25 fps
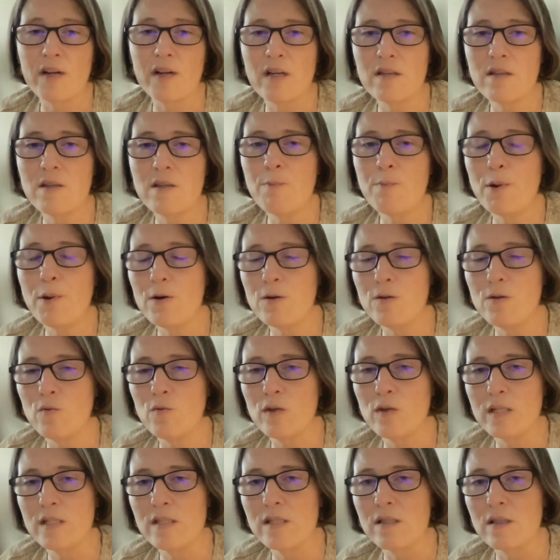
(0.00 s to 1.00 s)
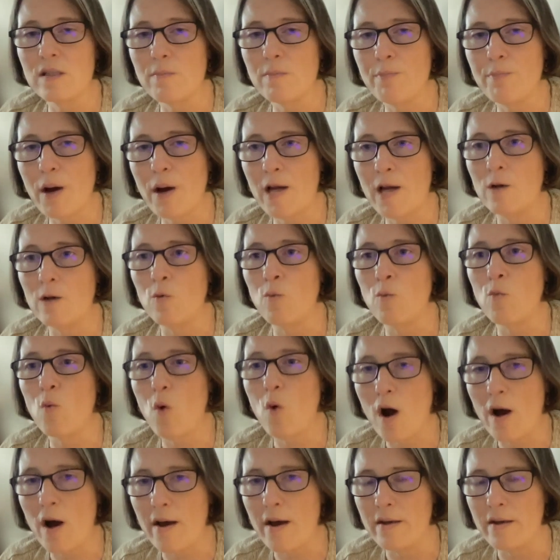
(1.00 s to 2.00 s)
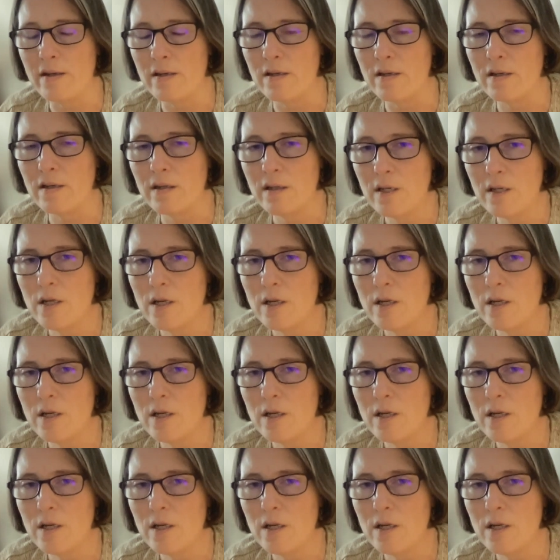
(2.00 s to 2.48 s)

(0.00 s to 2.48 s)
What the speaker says: And I think part of the reason that Biden won